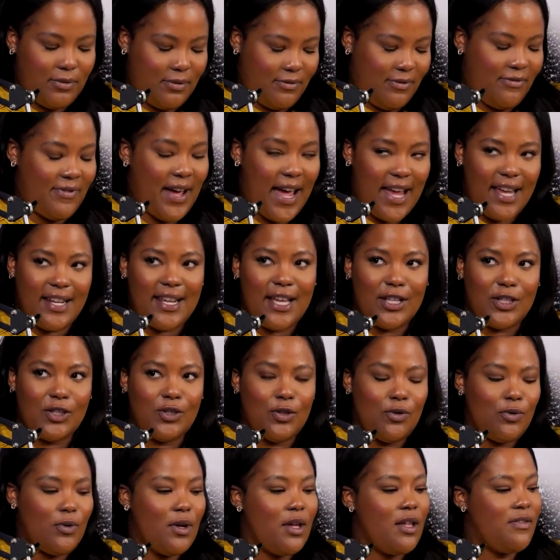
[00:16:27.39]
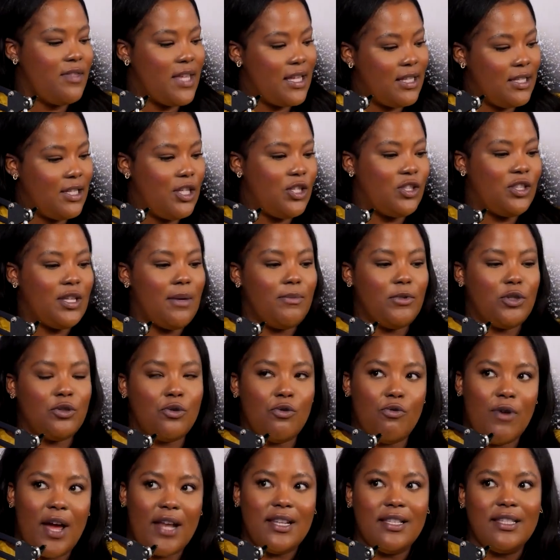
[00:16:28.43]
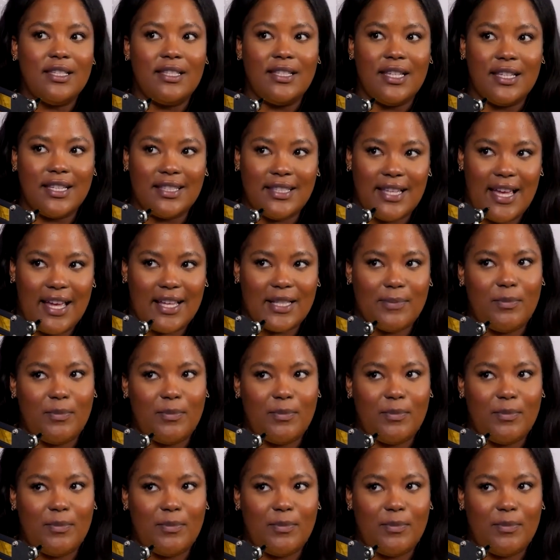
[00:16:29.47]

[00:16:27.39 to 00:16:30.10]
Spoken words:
fired at you, they teach them to run in zigzags,